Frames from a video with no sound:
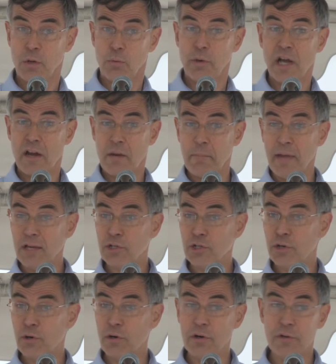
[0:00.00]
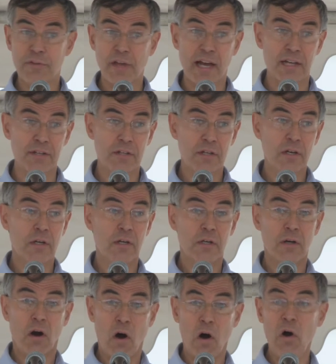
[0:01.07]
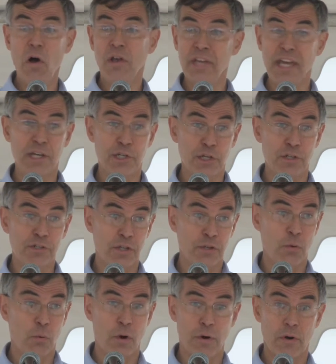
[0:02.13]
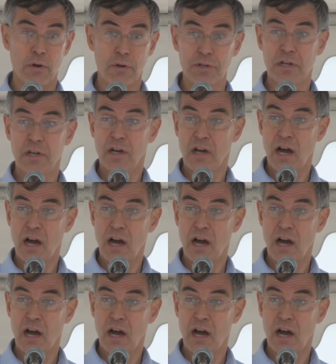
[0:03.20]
We got to make sure that all nations in the world